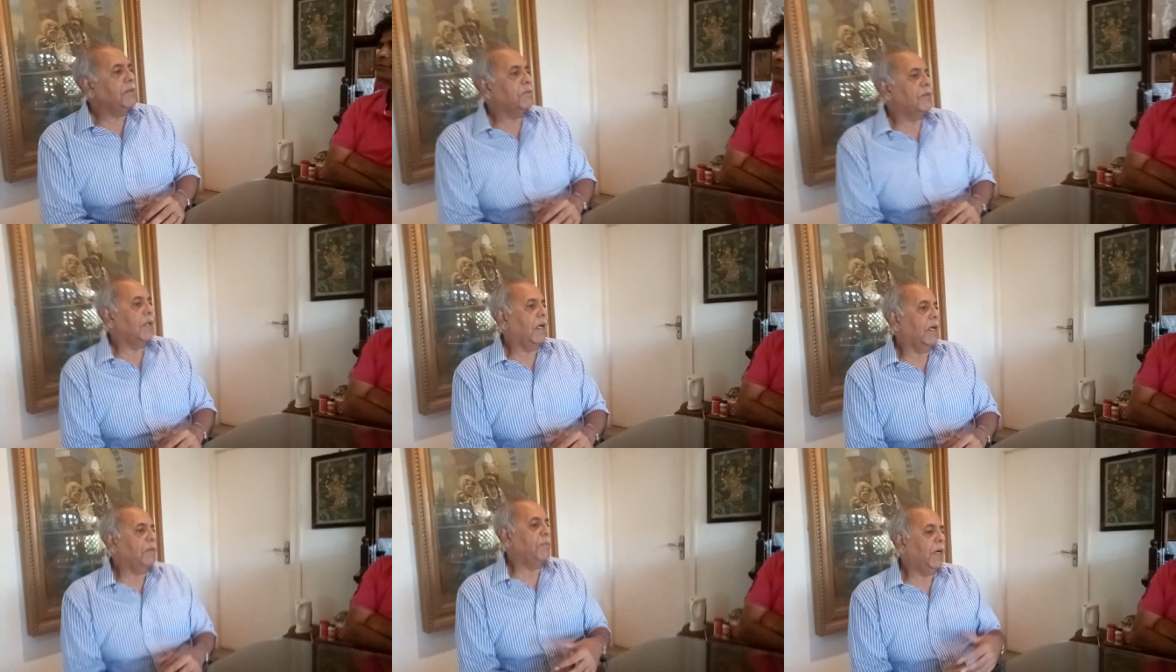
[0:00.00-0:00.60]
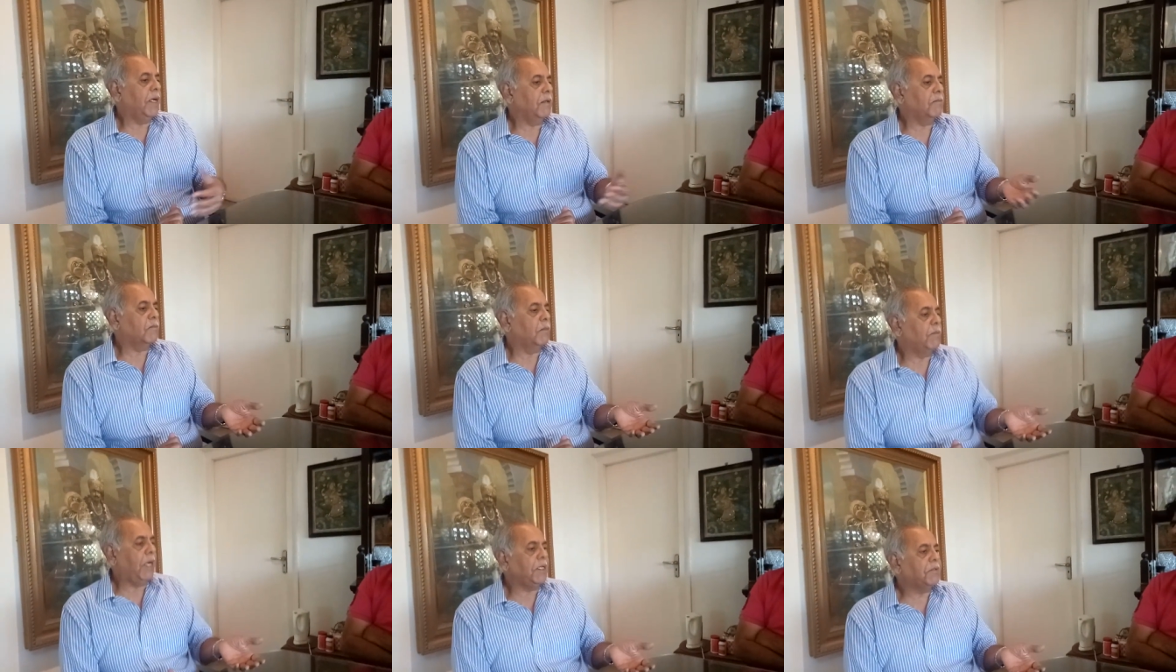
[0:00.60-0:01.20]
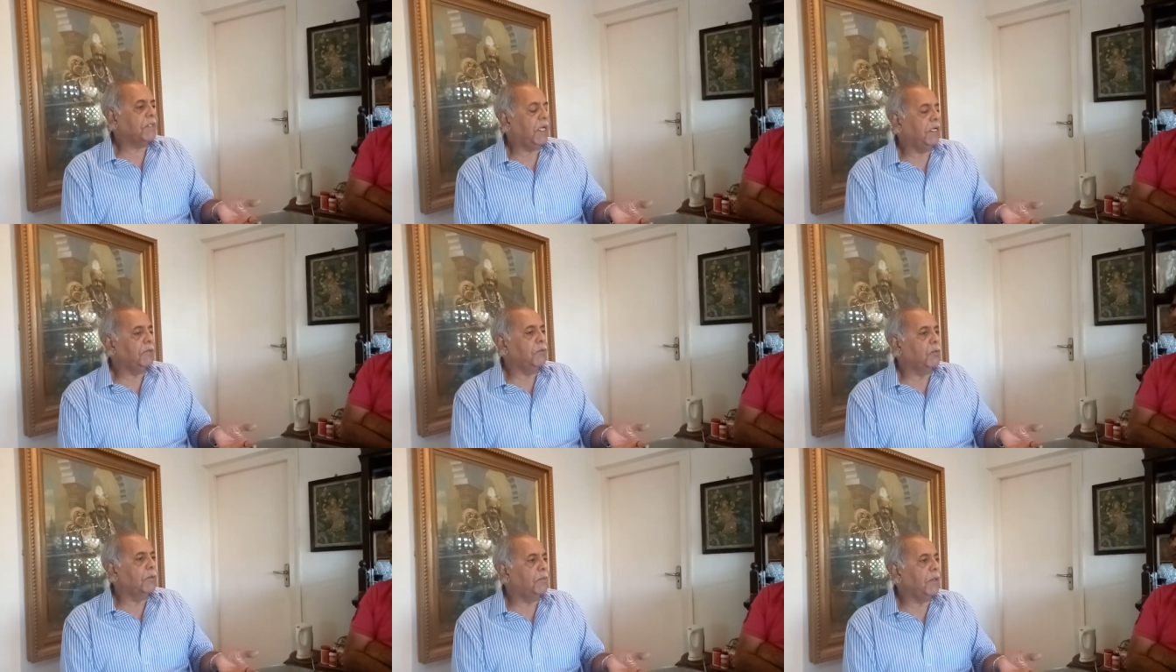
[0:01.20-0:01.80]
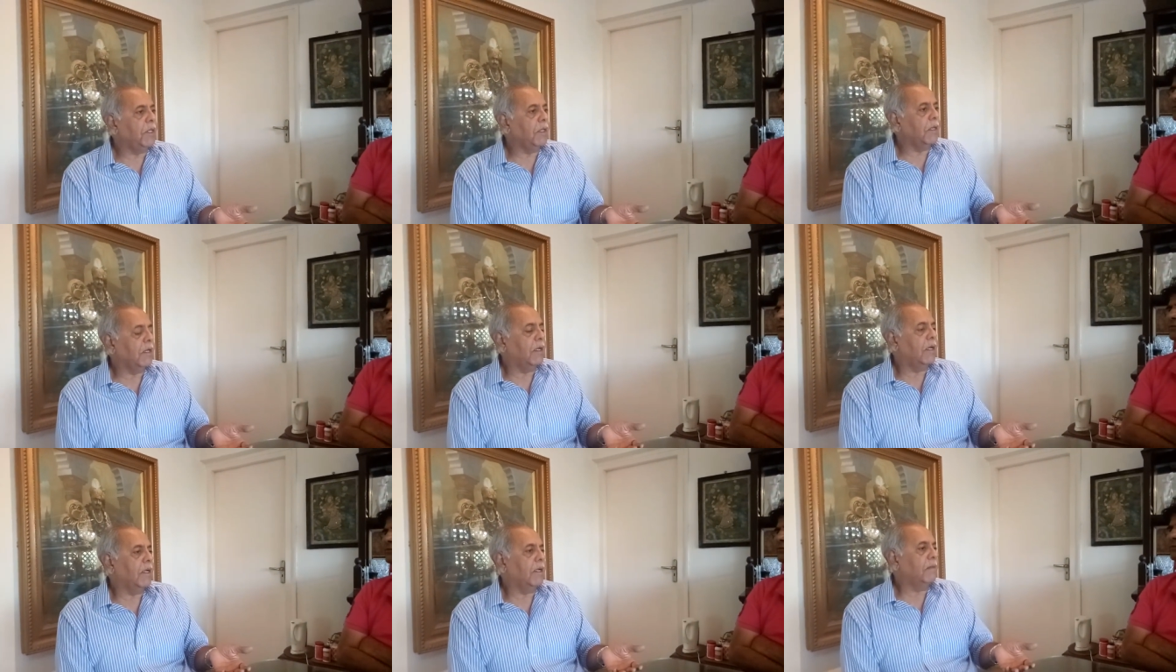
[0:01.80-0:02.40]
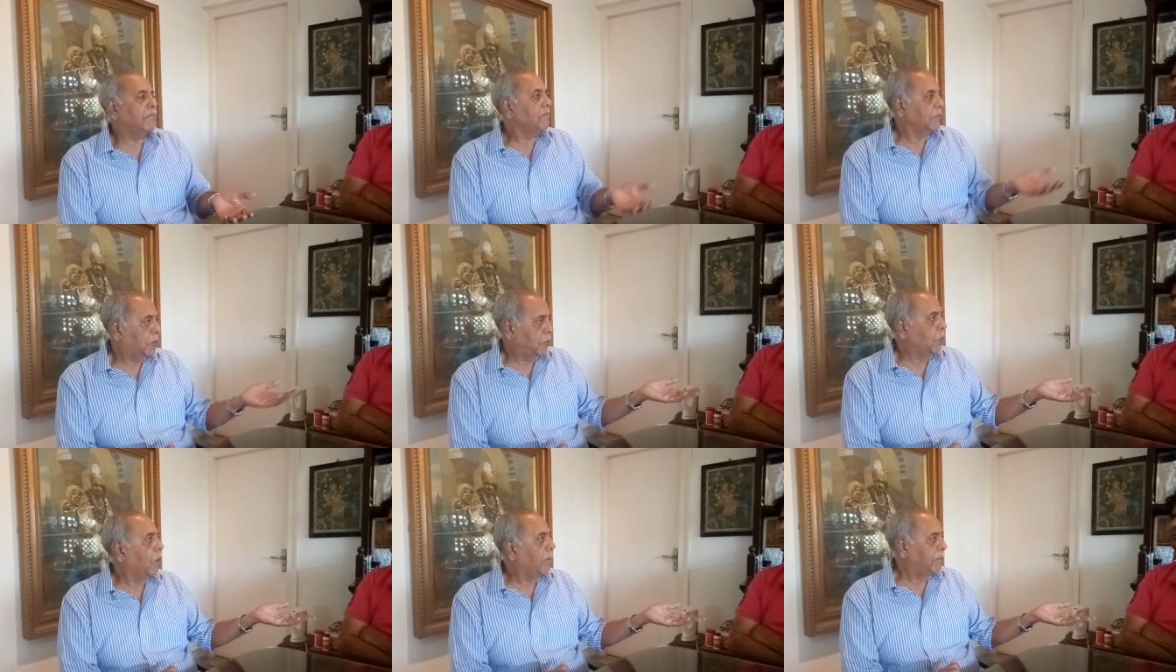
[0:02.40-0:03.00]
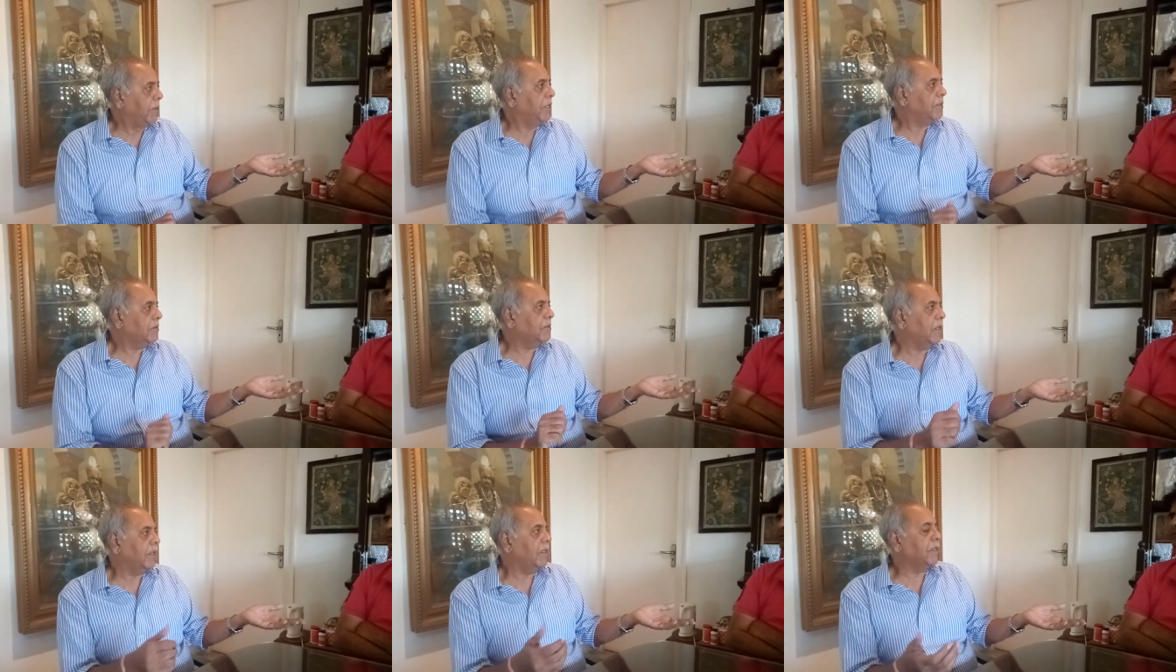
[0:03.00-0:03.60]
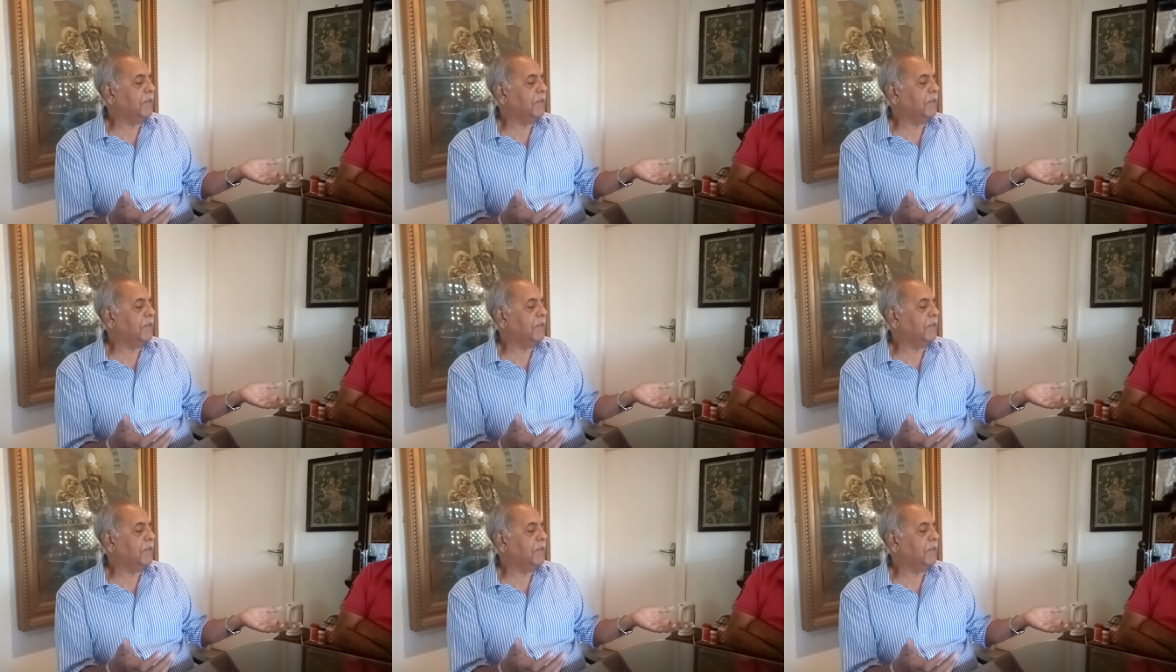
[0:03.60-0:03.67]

I, I my my side would be uh, two openers.